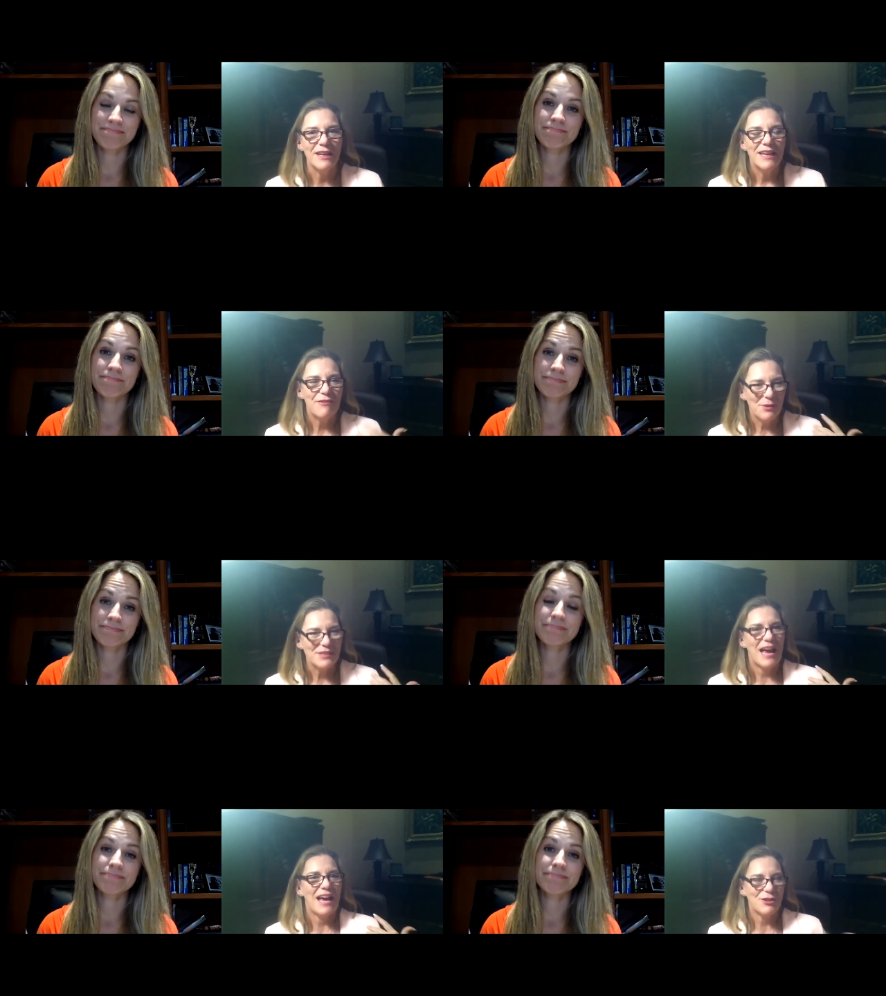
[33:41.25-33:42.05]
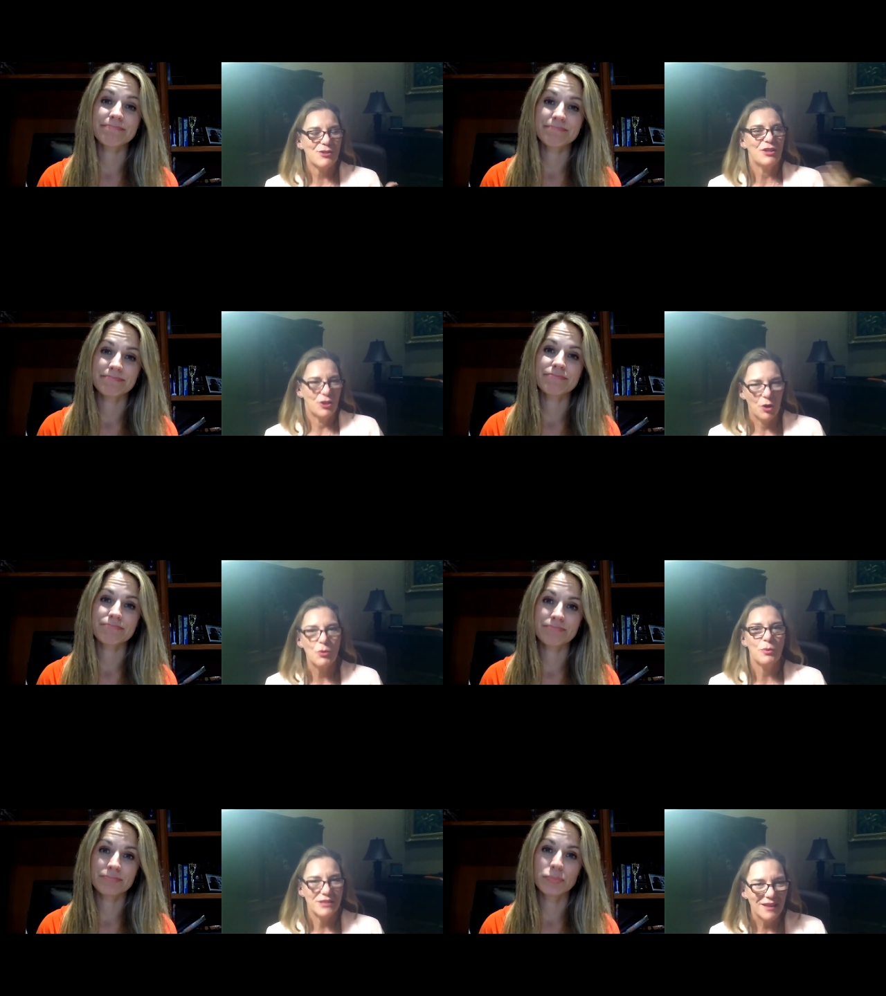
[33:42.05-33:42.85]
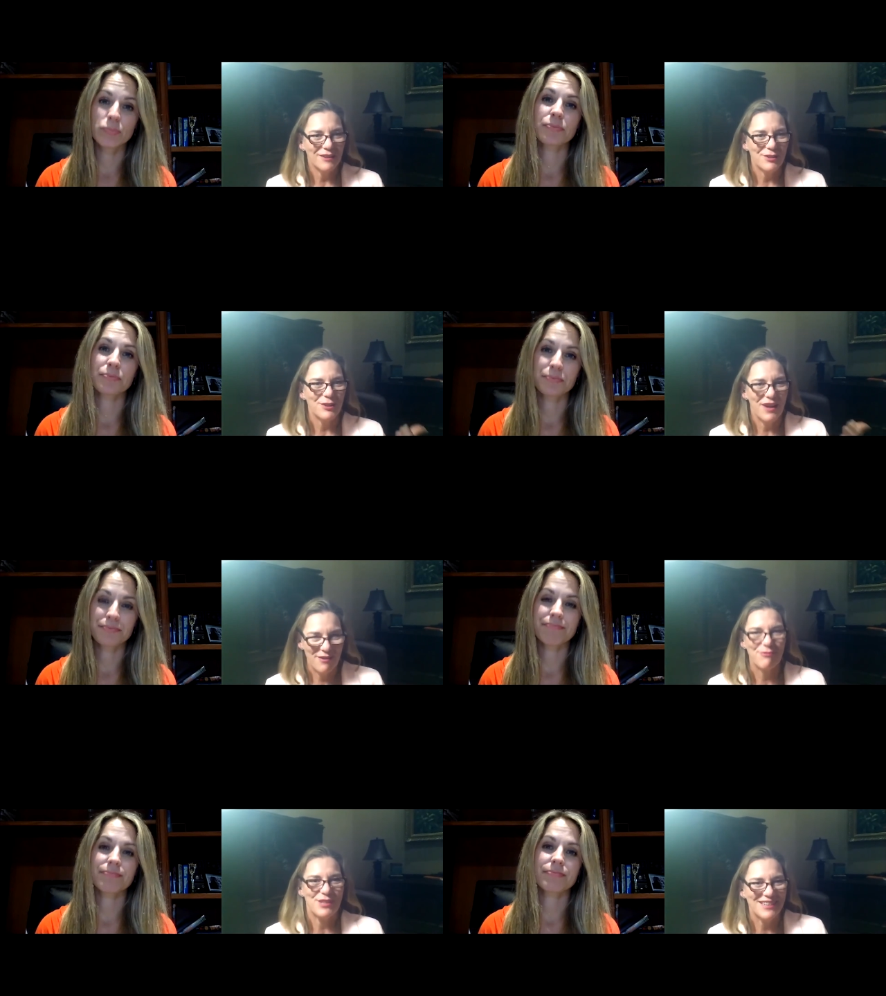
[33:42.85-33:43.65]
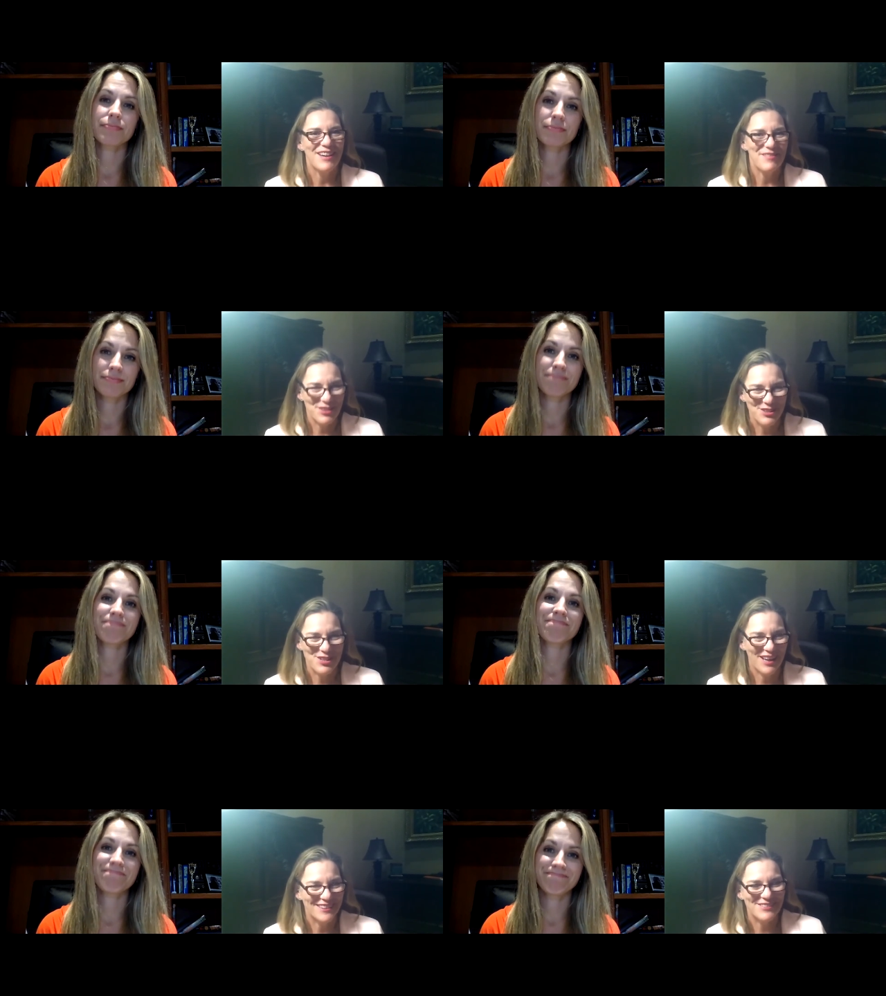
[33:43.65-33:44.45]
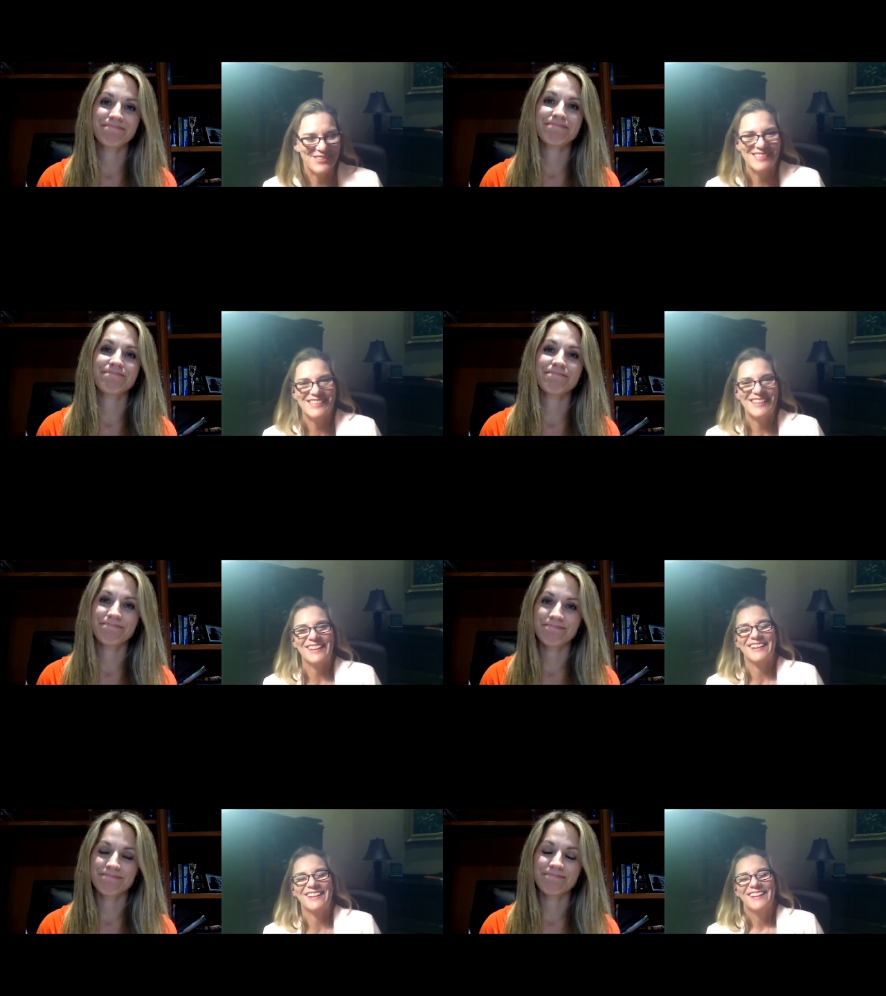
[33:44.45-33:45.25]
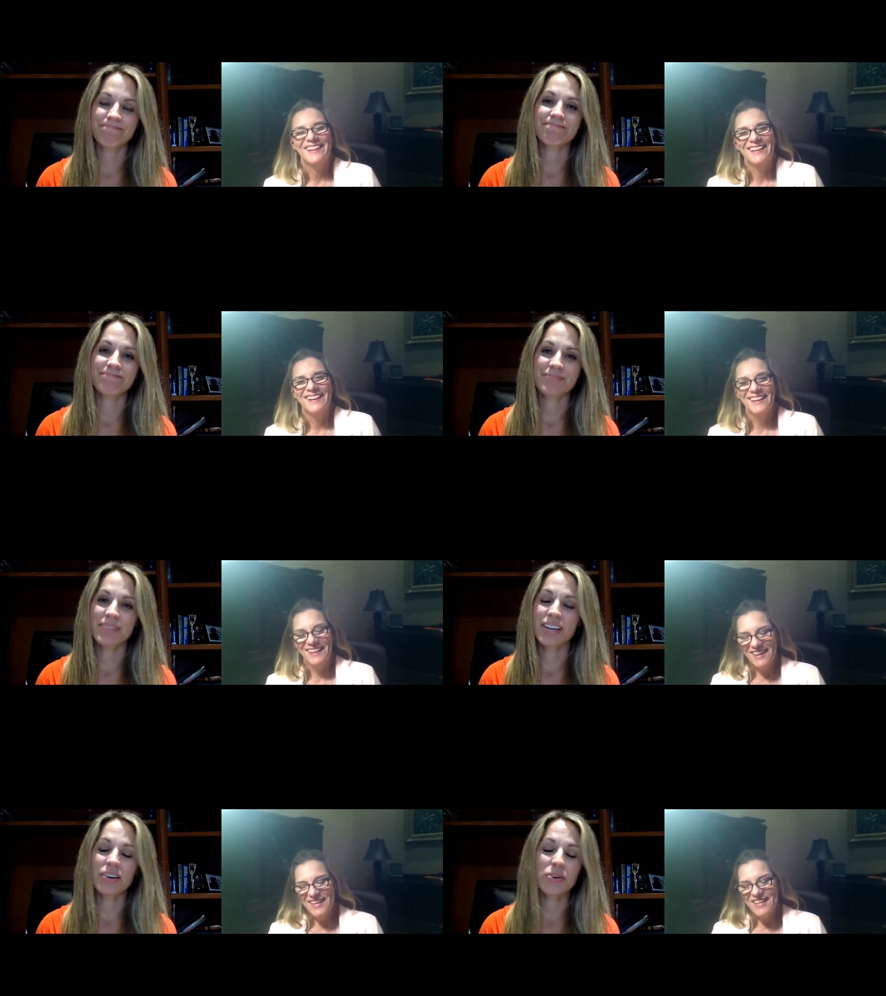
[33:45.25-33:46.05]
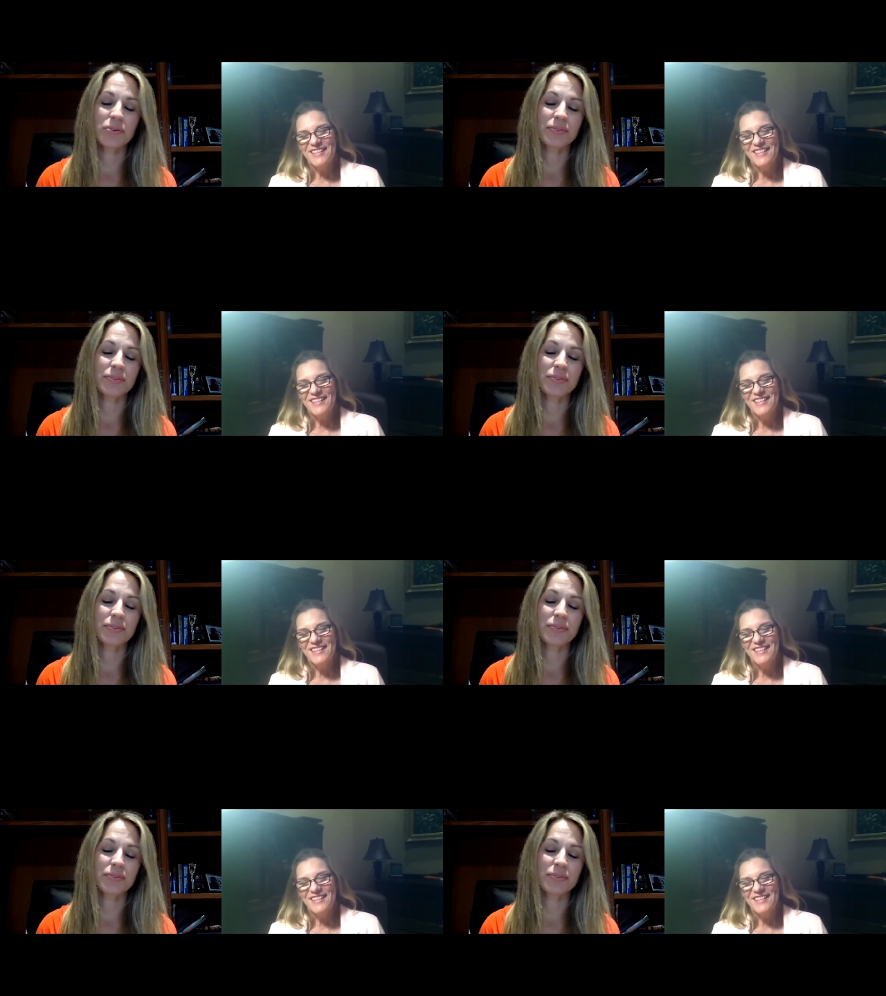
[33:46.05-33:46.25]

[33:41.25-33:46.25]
Speaker 1: if you had to actually go to a doctor every time your child was sick i know